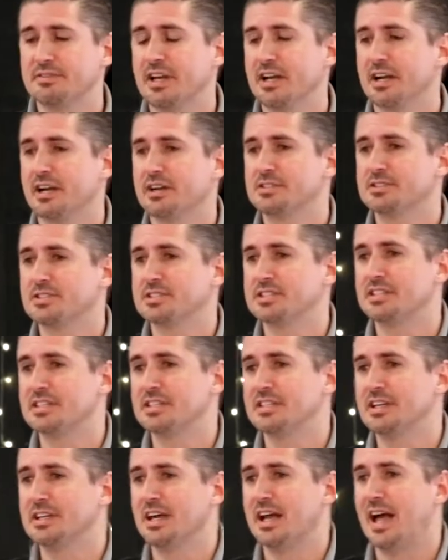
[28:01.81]
there.
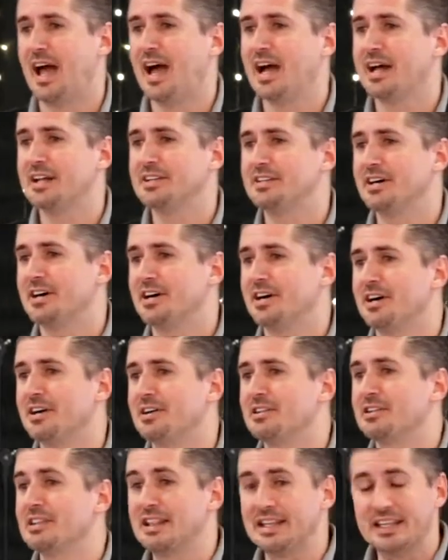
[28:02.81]
She had
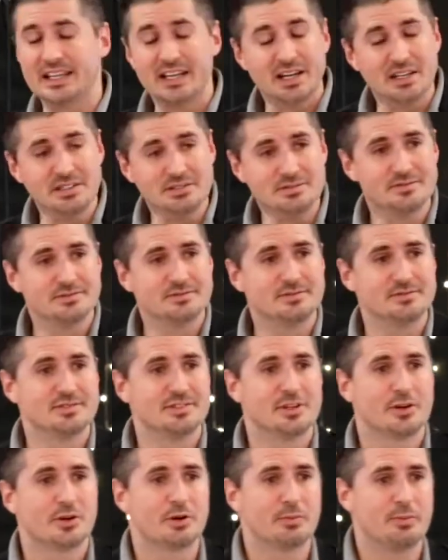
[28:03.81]
uh, Leah,
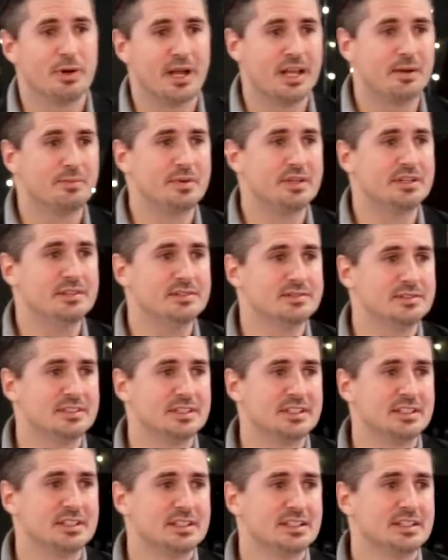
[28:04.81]
her baby.
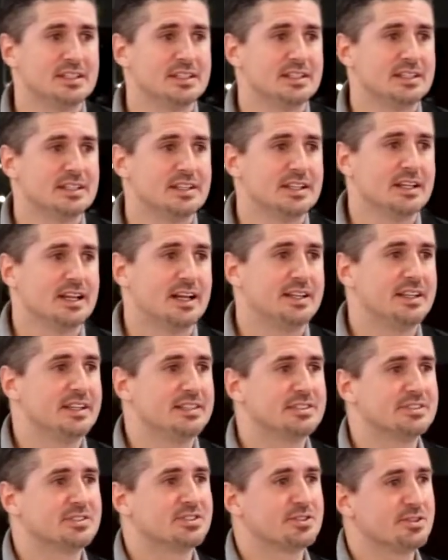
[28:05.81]
And
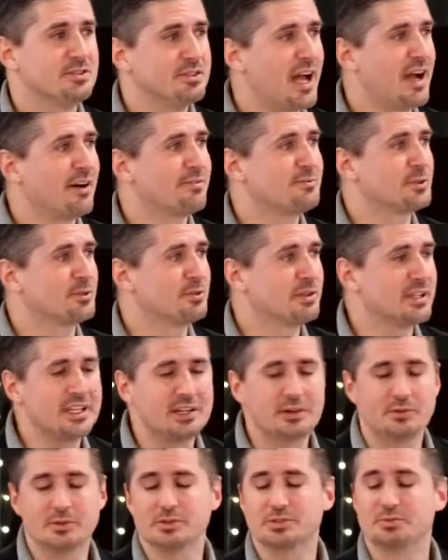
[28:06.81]
then soon after
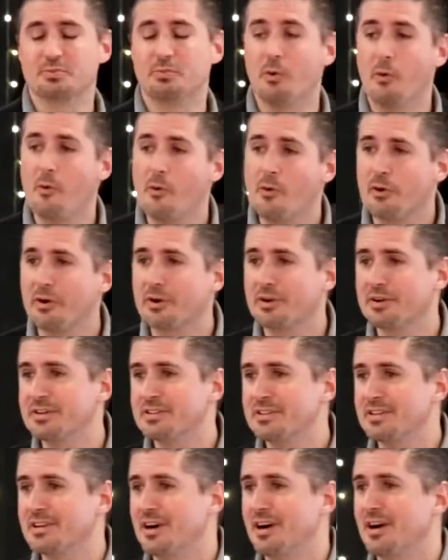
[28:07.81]
Leah was
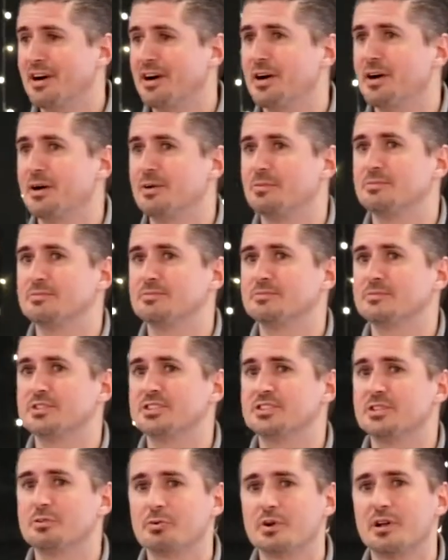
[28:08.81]
born, um,
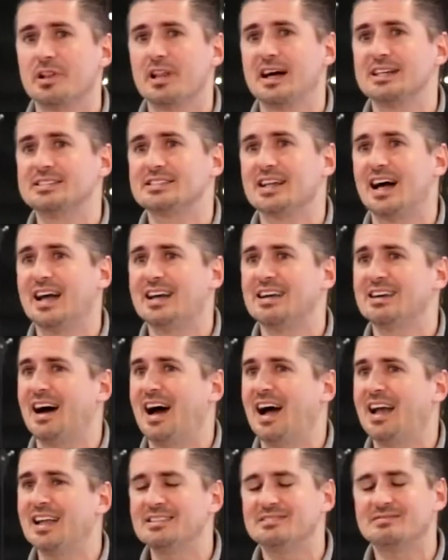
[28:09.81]
she realized, I,
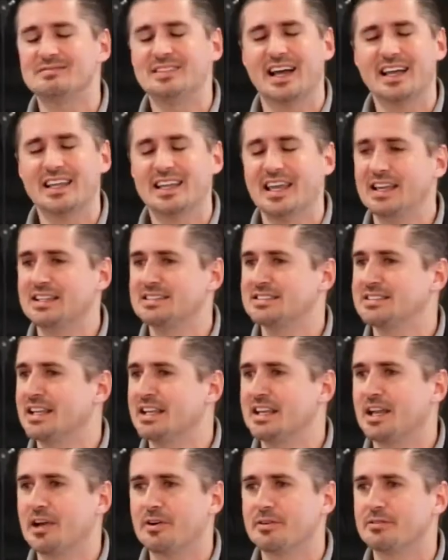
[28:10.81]
I, I can't
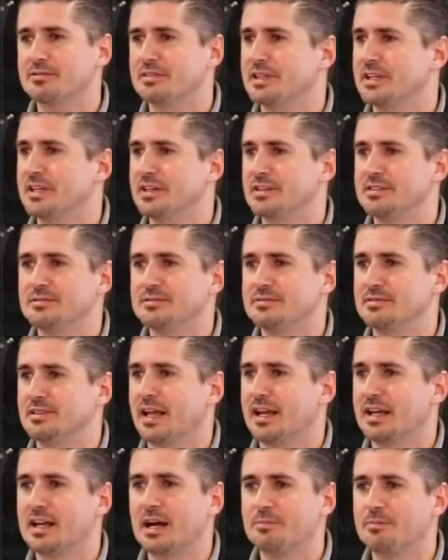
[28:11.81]
take care of Leah.
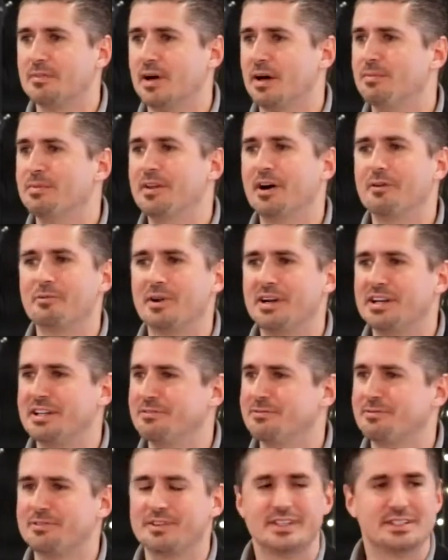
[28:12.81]
Like, I'm, I'm not ready
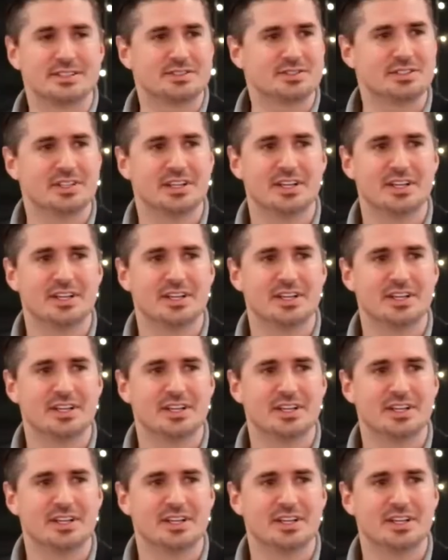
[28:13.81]
for this.